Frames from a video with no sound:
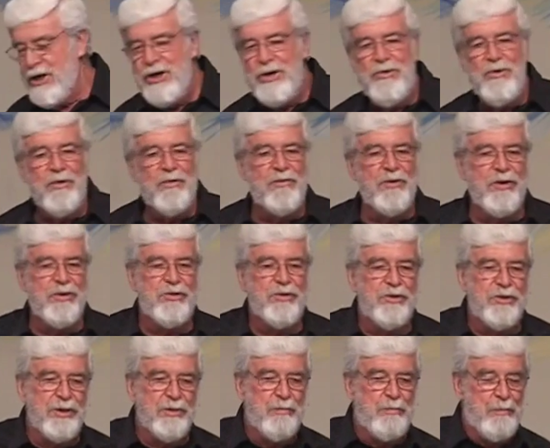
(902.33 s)

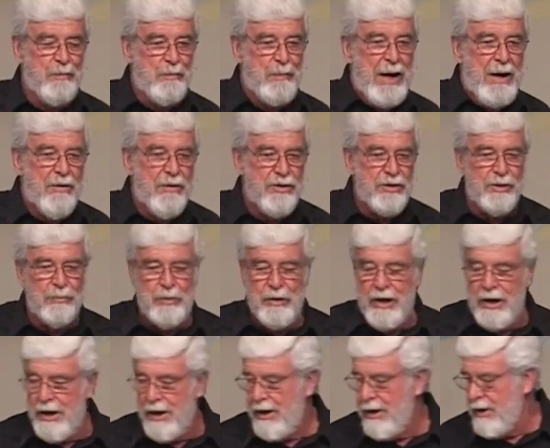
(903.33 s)
universal power
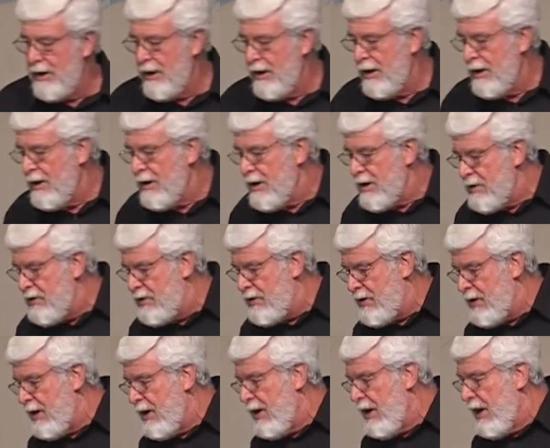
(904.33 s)
supply,
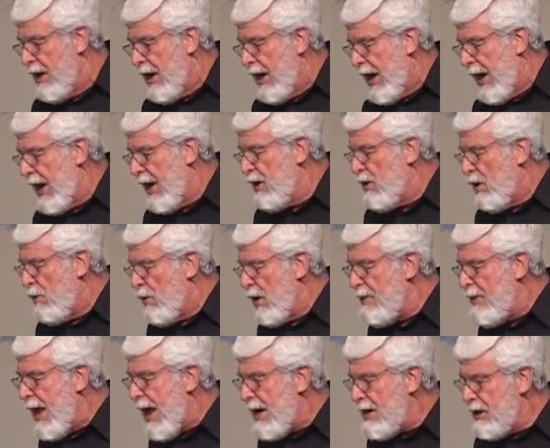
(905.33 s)
and
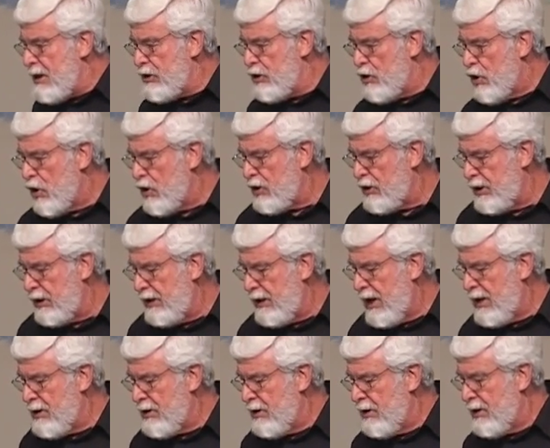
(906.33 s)
when that is hooked
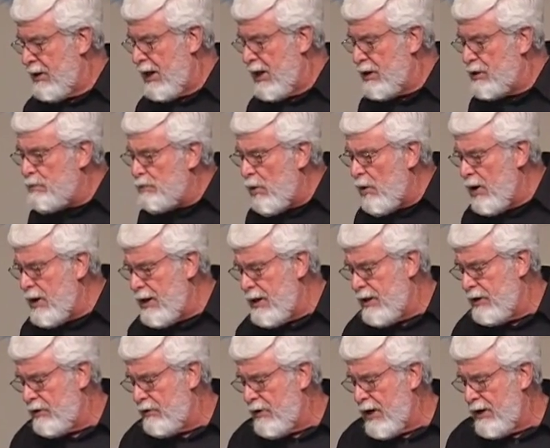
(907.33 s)
together and it's pointing
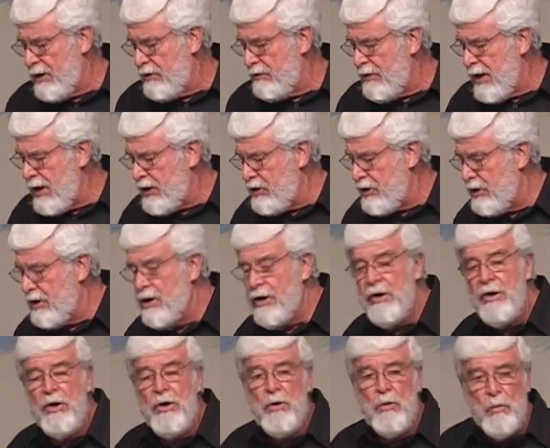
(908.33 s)
in the right direction,
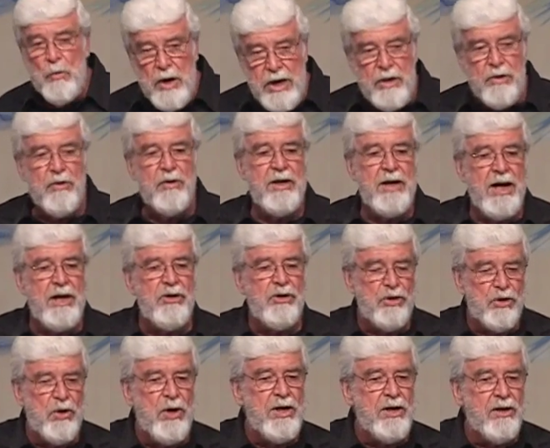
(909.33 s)
we create
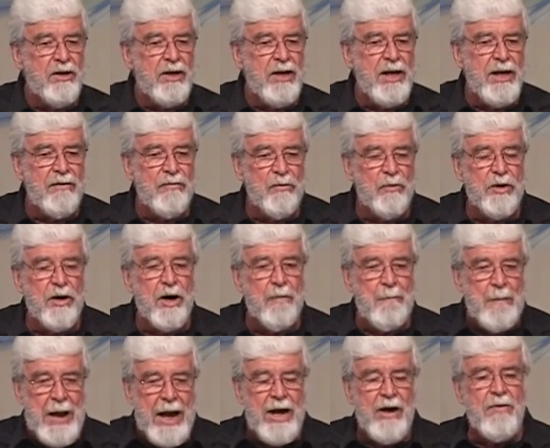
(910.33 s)
joy in our life. When our
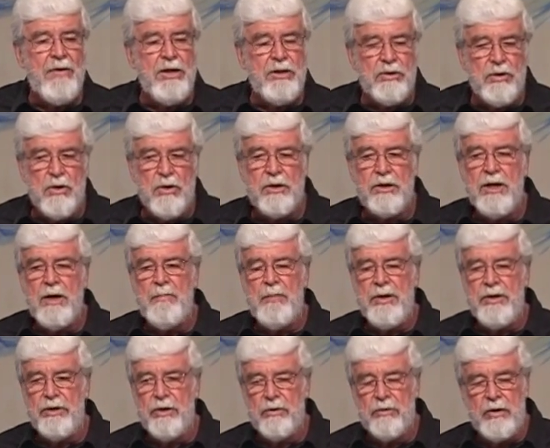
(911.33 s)
battery is hooked up
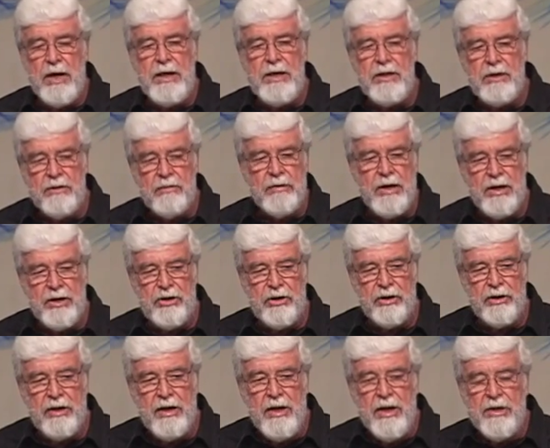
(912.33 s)
in the right
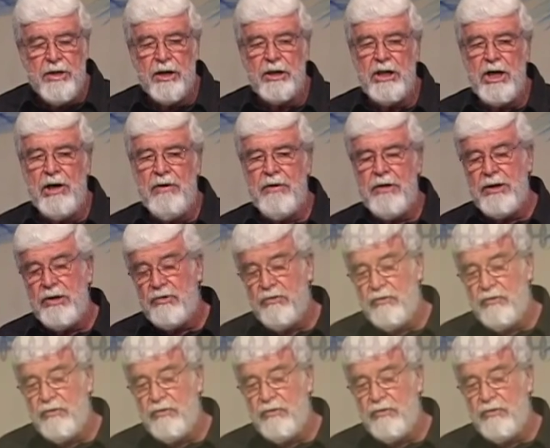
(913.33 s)
direction, the current is